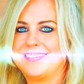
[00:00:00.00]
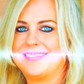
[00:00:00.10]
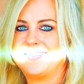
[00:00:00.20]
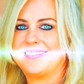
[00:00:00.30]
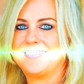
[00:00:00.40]

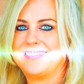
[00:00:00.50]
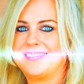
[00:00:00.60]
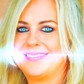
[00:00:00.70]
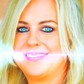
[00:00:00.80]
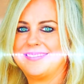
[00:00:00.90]
Clear and
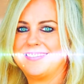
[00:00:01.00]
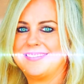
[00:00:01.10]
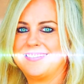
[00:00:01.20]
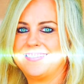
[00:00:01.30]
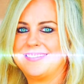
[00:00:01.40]
transmute it
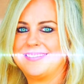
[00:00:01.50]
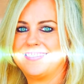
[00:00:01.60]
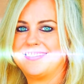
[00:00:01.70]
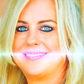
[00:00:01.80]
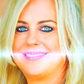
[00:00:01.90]
across all
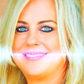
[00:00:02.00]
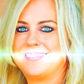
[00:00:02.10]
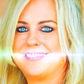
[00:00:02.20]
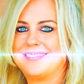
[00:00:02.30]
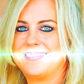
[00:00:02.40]
time,
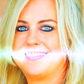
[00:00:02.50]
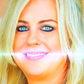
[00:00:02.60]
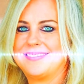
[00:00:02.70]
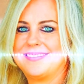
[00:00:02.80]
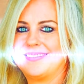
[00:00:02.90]
dimension,
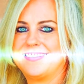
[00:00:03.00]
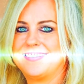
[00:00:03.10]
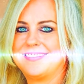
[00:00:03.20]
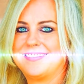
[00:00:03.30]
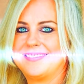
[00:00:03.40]
space, and reality.